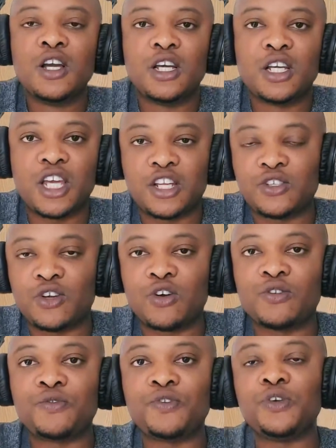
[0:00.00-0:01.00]
it gets you
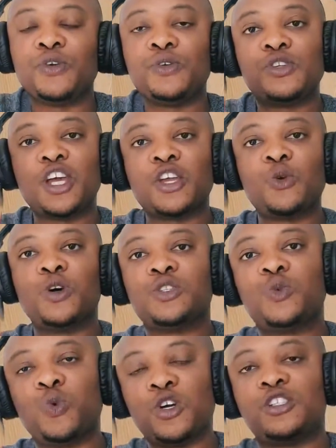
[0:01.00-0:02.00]
confused. Then you want to
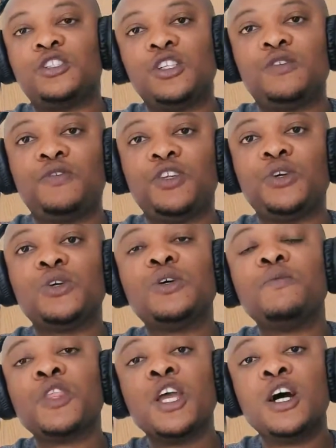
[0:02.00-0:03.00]
watch this video.
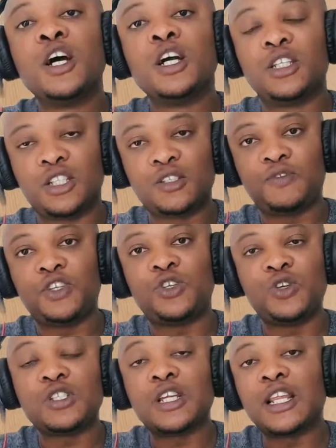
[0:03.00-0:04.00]
And this video
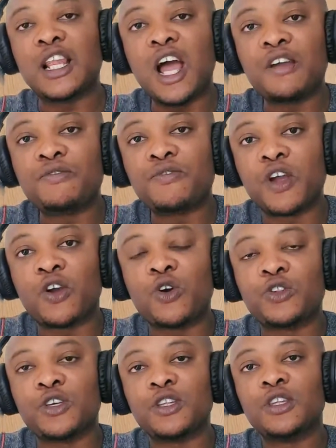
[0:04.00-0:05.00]
is a live
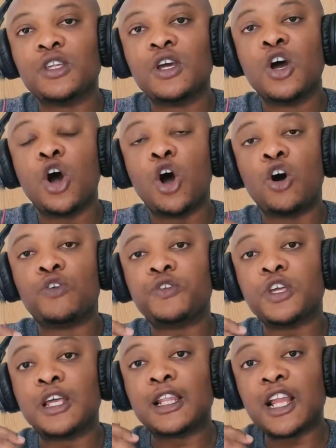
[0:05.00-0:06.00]
recording of
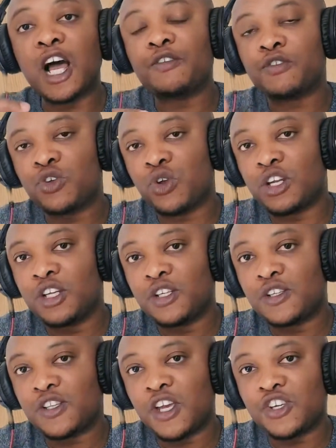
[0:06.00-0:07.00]
a live Q&A
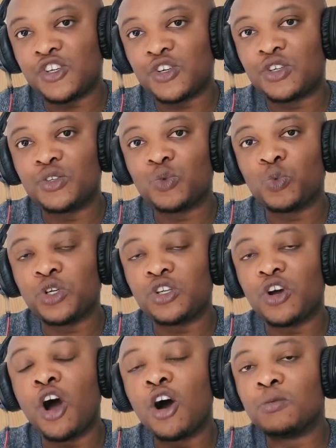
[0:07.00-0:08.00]
session with
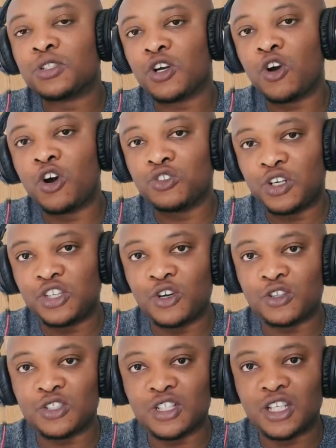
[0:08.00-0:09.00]
almost 100
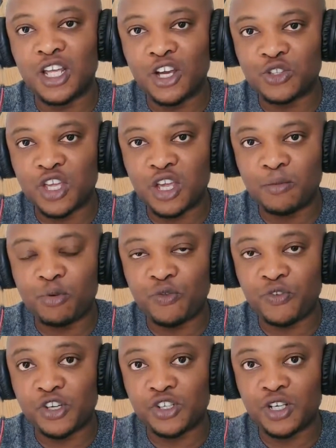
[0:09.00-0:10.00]
doctors and healthcare
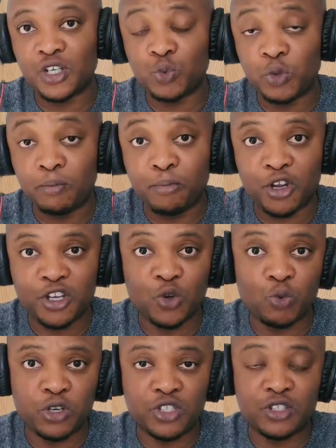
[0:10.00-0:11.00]
professionals with burning
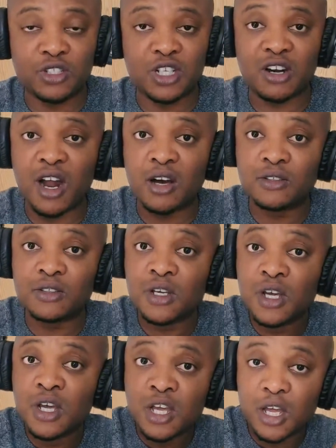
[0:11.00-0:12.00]
questions around
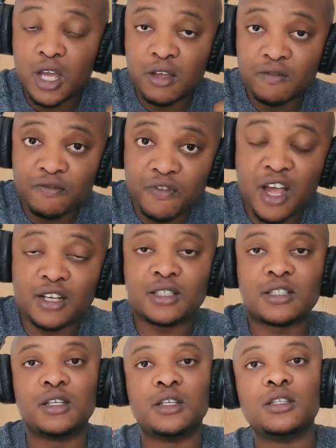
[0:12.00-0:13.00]

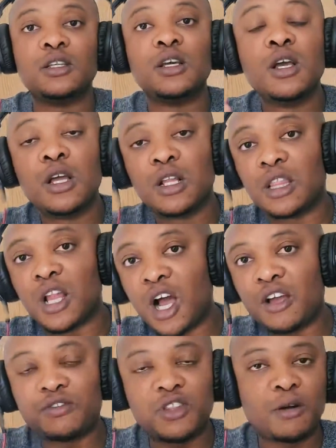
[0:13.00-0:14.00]
investing,
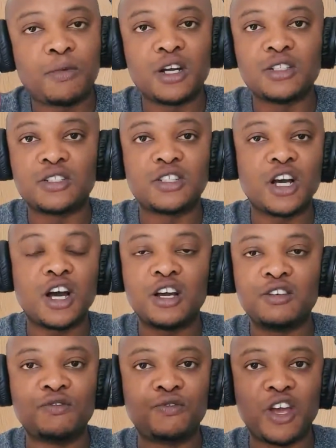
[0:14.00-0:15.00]
lifetime ISA,
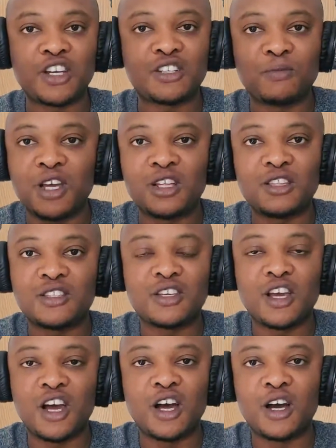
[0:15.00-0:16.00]
investments
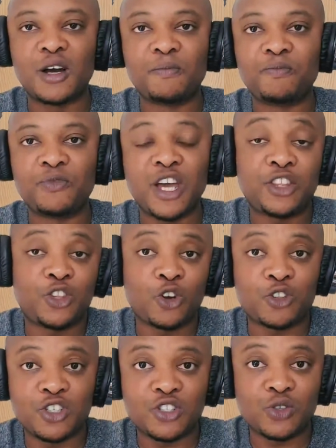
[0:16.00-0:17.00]
that
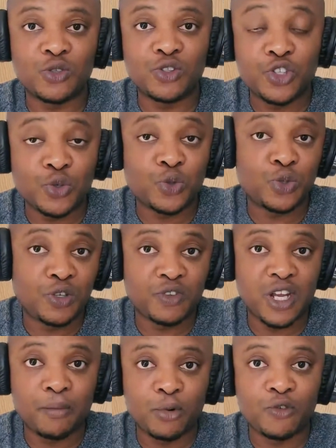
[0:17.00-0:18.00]
doctors could do even
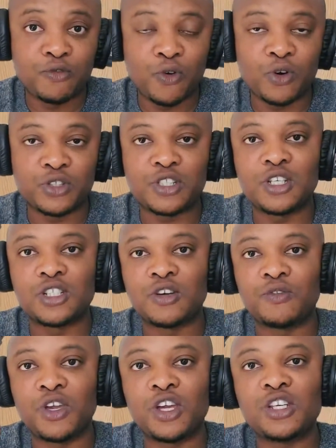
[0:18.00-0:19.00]
above 40 years of
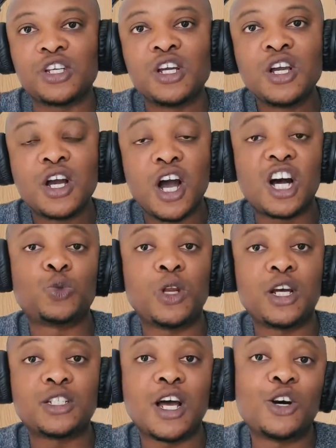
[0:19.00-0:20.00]
age, as well
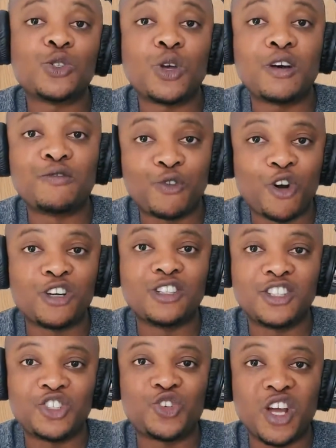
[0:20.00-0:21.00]
as how to avoid
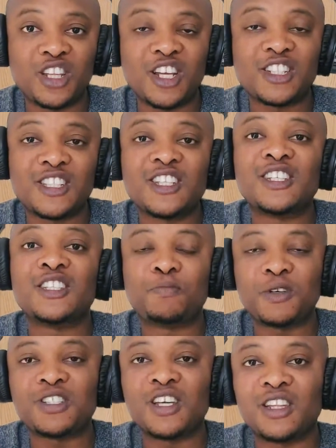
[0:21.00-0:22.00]
the dreaded
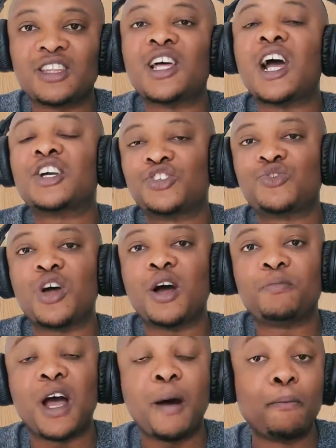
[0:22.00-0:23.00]
60% tax trap,
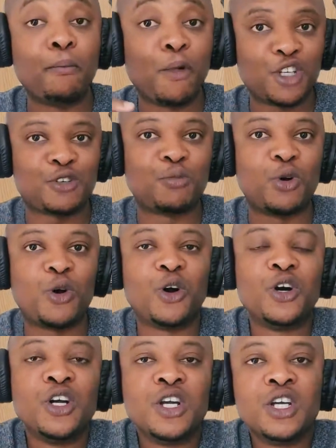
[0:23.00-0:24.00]
and much more.
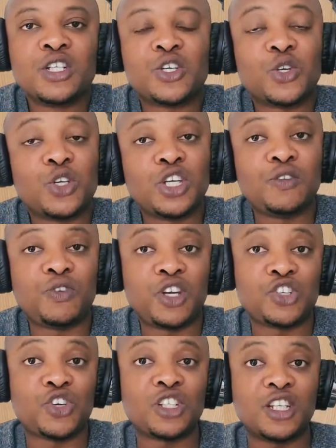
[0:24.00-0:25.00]
So if you're
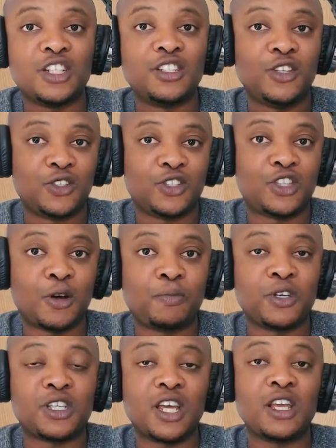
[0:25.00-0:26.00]
interested in those topics and